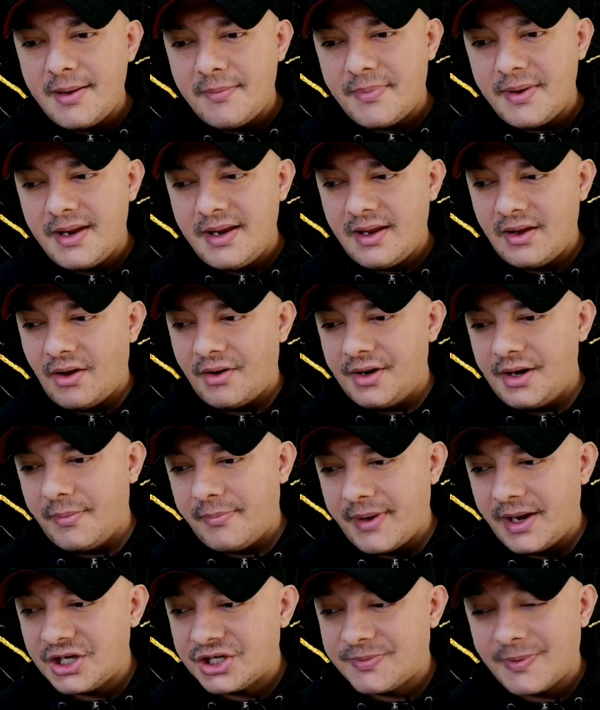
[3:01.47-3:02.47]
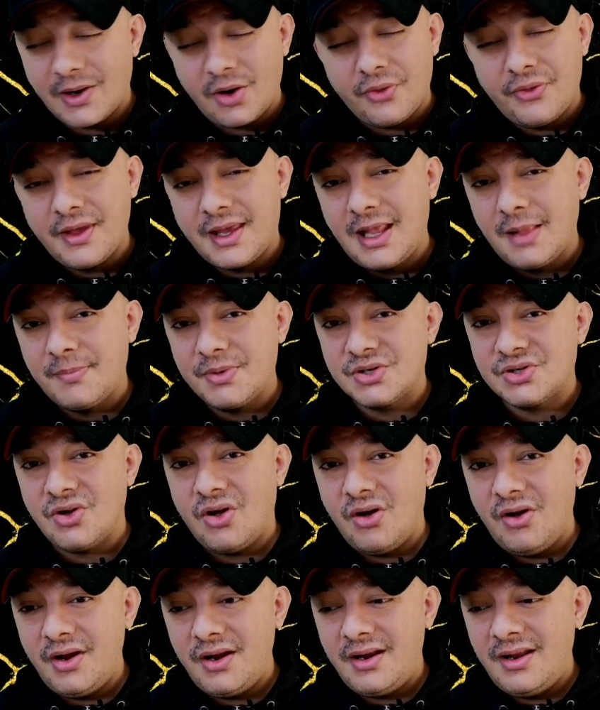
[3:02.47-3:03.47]
may be on the bench, but I don't think he'll be
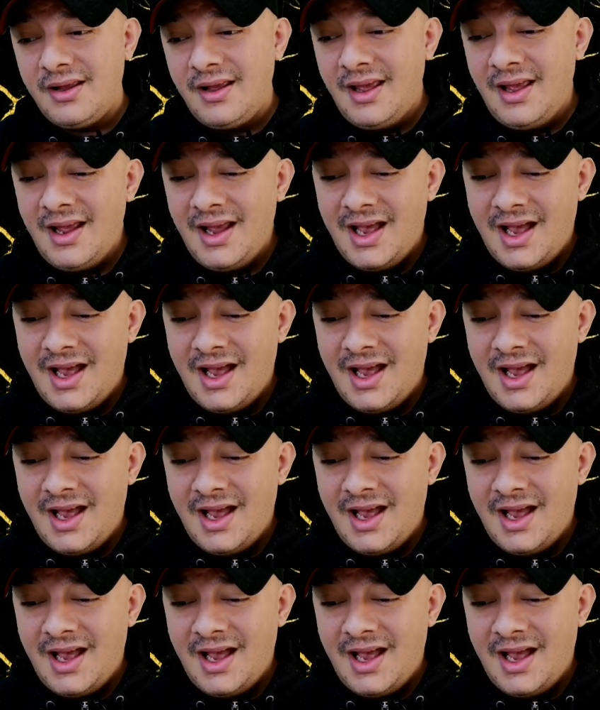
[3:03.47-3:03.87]
starting.